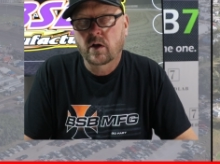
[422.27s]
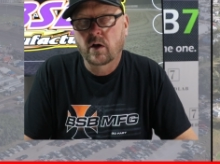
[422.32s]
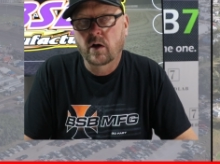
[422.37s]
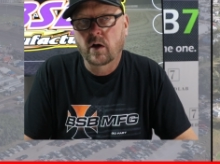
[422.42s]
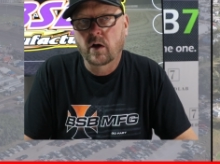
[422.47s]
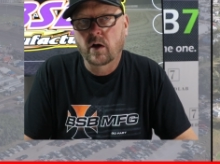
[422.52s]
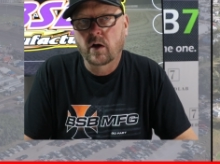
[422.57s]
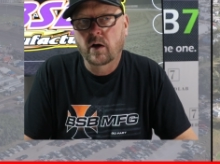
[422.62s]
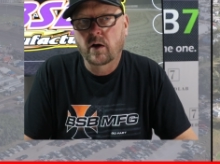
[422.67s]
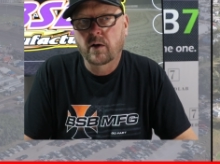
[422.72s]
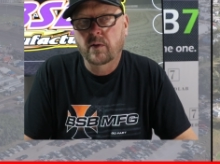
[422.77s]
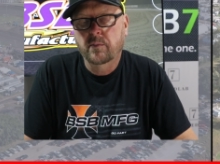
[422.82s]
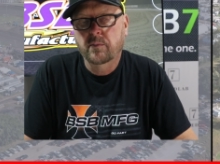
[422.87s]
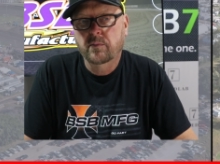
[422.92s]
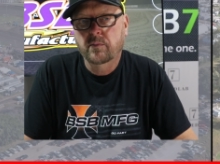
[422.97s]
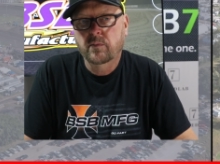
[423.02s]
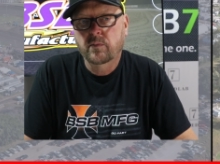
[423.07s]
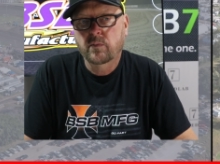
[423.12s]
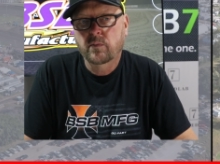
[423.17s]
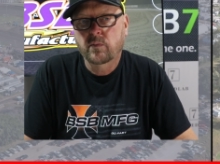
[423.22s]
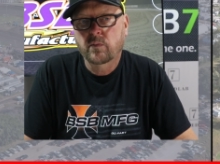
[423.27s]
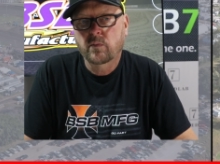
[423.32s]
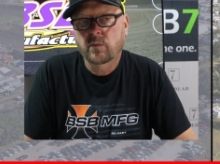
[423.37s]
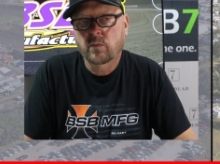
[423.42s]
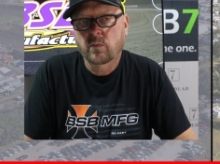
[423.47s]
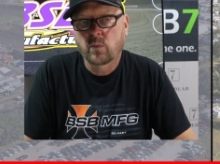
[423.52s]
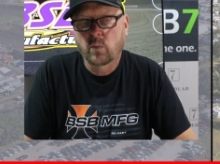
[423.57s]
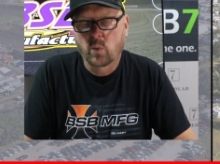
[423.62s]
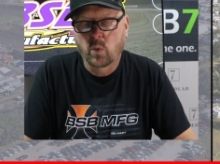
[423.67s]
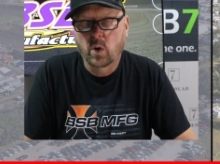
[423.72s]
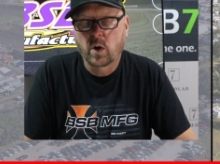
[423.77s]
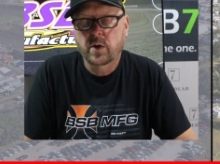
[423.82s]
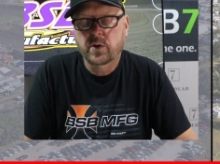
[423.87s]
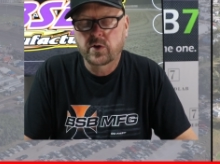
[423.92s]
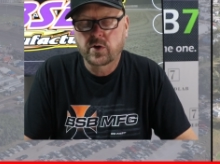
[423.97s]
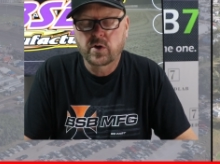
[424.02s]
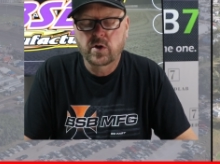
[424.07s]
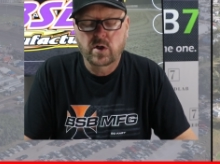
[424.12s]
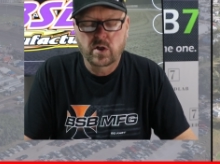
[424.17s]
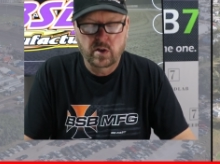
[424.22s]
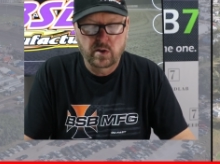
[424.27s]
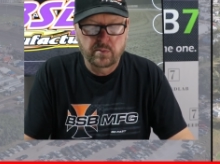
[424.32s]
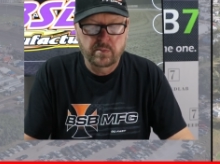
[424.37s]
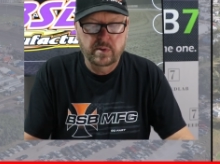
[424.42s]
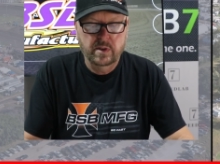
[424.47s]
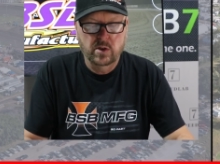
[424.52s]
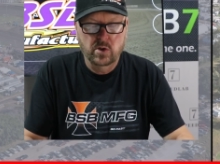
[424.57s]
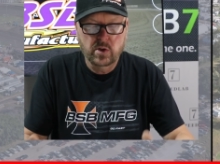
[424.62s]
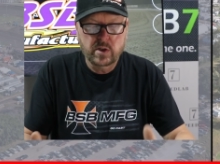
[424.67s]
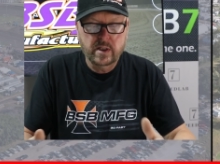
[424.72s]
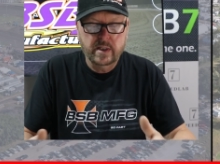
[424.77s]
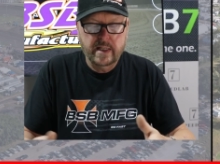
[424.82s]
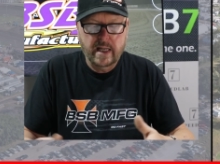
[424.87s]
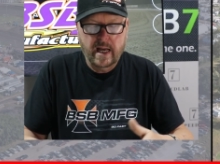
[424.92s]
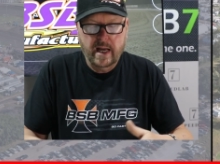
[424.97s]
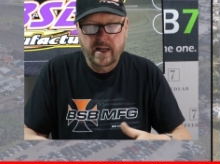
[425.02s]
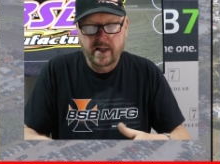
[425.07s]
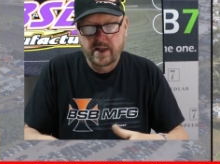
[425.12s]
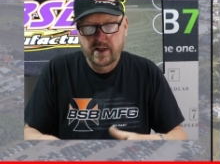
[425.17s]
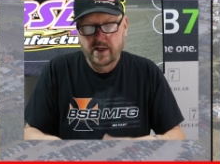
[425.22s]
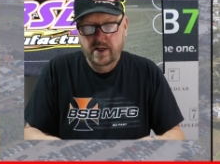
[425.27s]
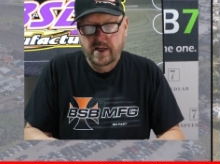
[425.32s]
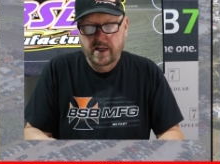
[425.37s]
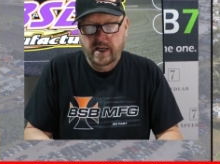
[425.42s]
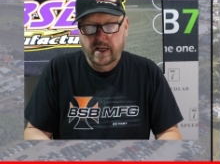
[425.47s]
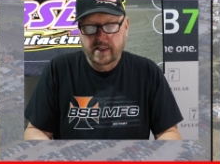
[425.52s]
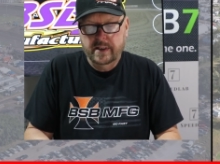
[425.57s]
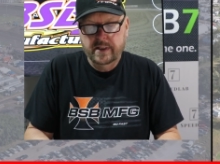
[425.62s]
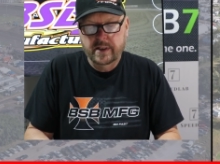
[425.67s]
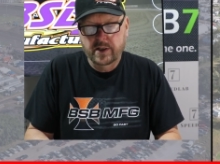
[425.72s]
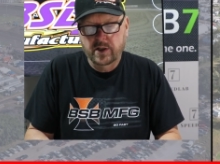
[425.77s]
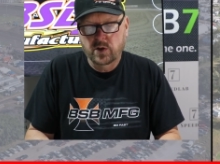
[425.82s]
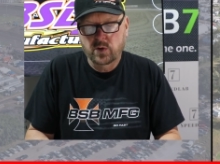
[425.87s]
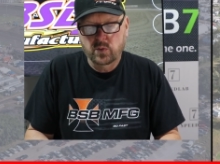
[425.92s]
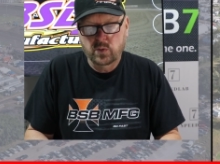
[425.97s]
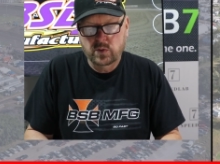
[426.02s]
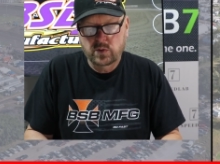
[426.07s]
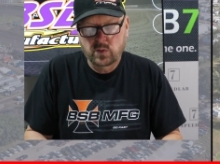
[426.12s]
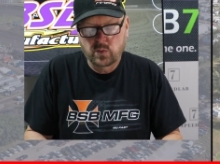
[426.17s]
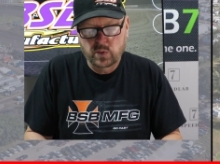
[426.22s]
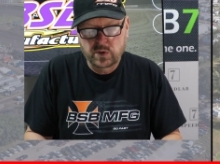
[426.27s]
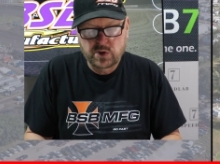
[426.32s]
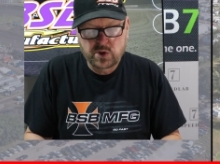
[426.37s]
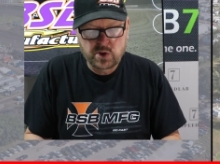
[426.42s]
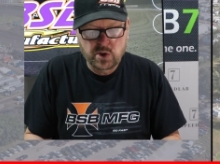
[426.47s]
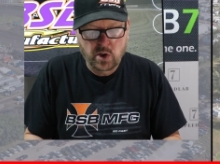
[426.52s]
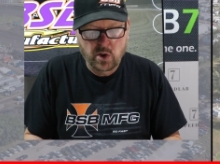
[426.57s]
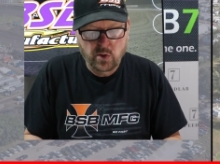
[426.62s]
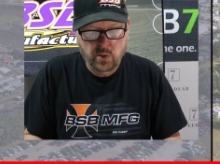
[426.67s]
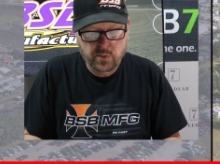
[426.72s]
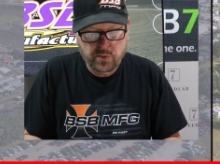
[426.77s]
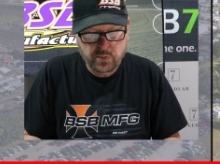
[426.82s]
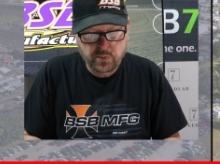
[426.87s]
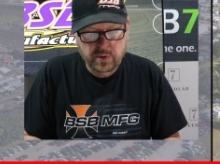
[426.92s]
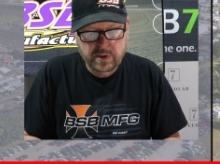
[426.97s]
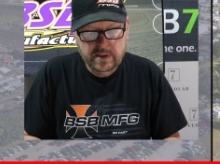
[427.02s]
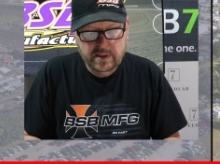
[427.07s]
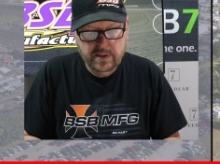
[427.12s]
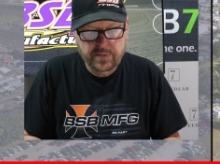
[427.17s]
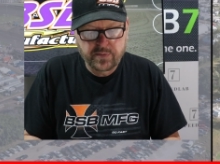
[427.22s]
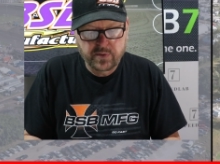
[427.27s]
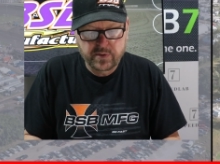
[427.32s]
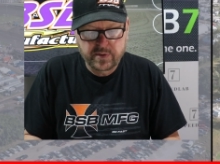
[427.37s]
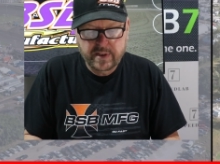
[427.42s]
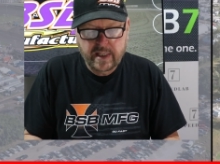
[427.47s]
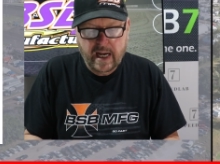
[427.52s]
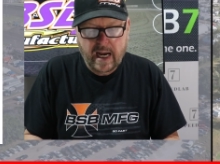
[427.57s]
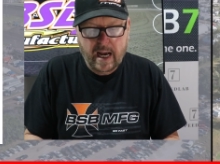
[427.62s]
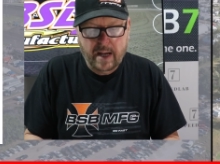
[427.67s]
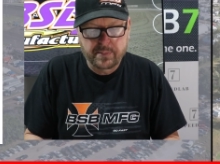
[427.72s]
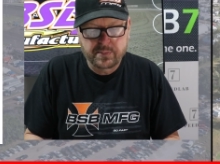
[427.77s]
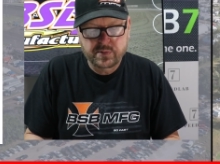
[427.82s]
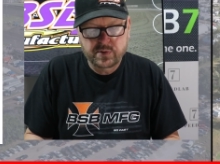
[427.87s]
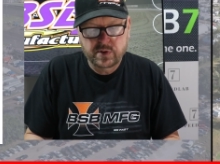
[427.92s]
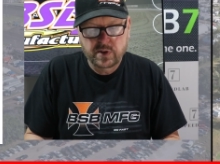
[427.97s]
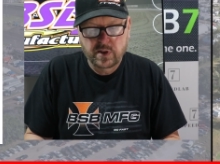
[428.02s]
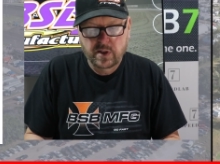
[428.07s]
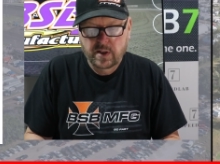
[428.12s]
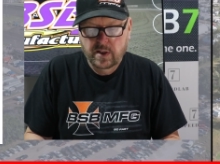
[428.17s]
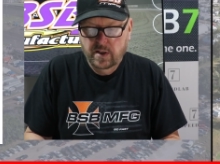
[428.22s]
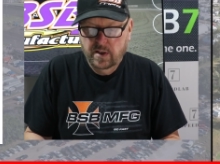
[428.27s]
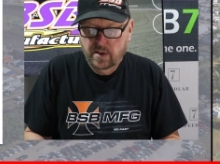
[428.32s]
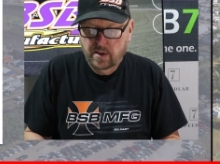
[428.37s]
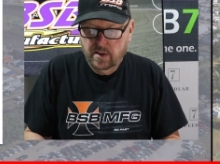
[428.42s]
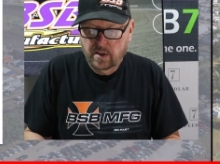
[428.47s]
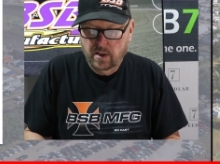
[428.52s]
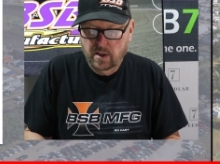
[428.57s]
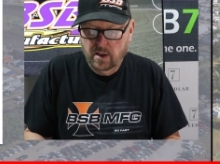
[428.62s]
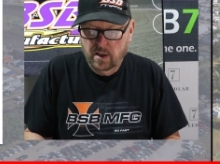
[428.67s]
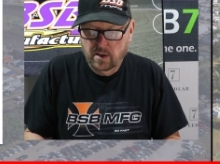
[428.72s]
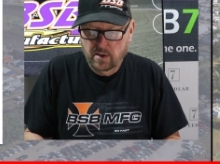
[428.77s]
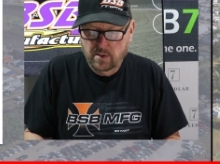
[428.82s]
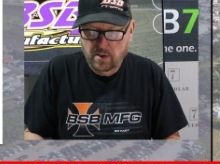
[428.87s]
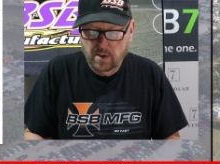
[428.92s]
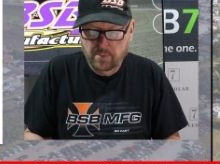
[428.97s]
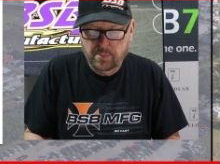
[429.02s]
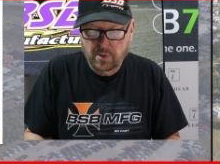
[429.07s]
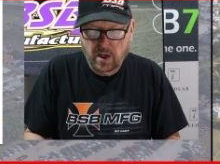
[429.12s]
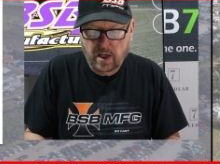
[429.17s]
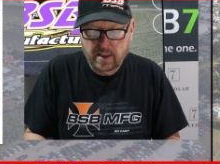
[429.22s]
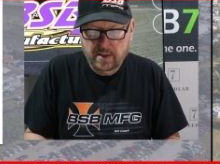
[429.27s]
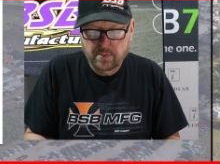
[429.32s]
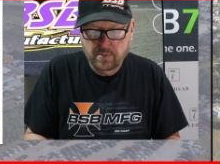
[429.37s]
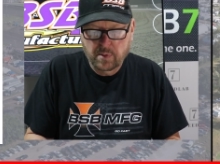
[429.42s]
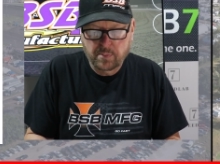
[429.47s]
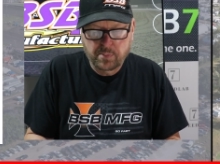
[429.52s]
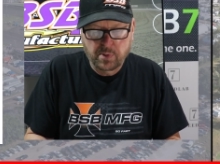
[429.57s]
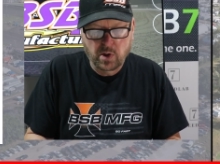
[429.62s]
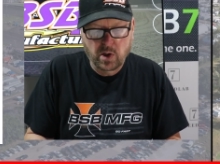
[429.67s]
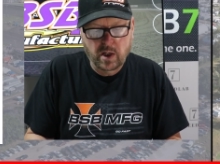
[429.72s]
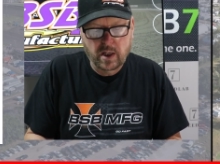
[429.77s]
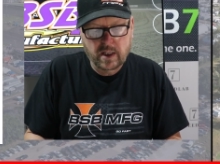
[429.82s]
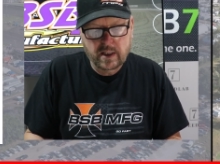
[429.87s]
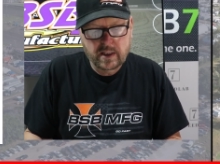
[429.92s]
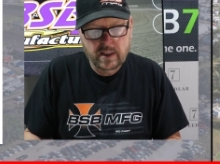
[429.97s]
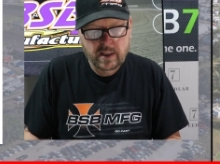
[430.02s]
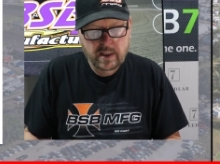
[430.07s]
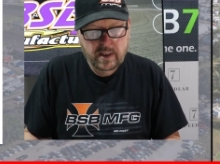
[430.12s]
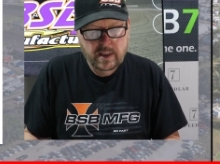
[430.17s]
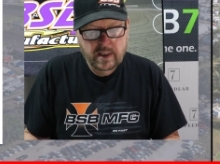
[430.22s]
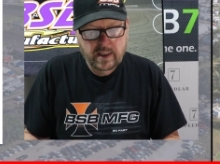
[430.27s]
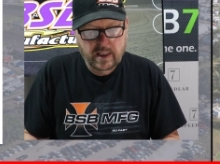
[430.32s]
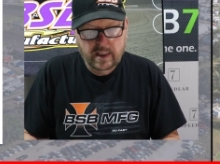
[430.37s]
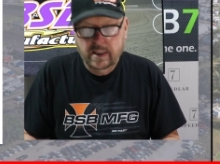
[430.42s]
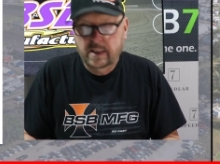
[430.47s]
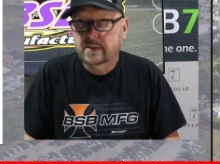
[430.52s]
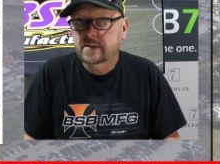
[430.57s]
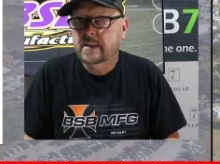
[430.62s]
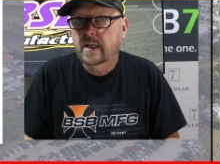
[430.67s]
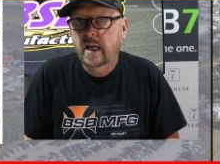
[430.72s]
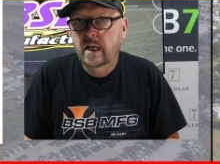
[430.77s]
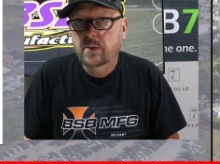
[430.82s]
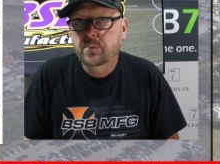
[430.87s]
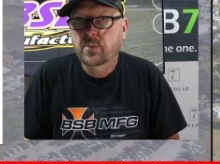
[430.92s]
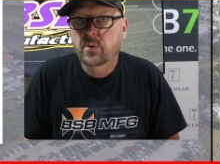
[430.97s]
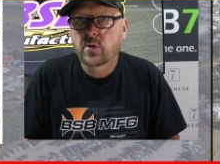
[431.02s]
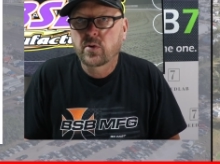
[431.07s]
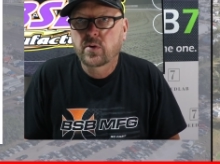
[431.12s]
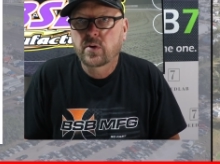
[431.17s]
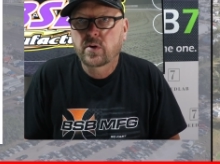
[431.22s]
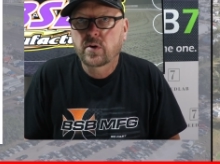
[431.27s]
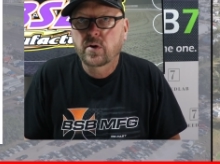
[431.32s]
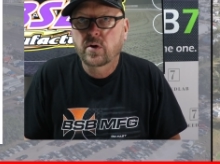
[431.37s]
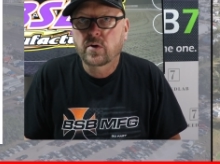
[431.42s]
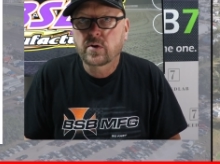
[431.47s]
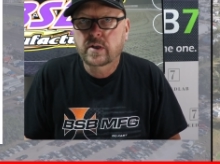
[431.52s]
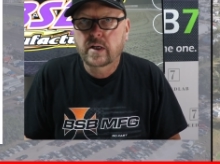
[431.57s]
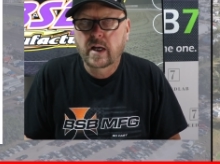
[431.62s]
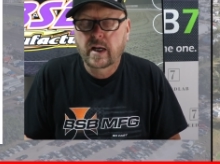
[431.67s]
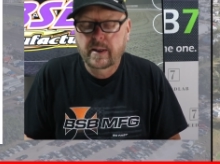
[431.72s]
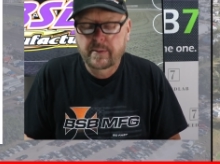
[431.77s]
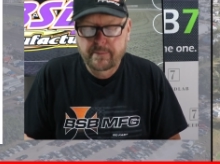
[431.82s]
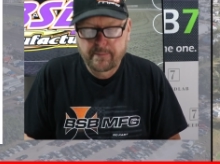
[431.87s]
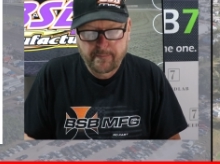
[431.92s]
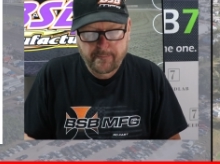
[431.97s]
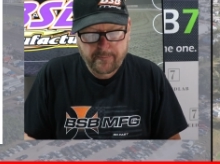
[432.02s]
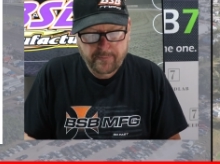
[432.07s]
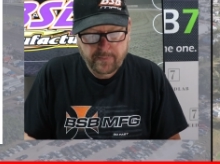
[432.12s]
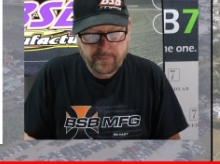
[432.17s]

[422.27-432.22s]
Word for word: um, what you're going to be looking at. And here we show three different taps, uh, a bottom, a plug, and a taper, okay?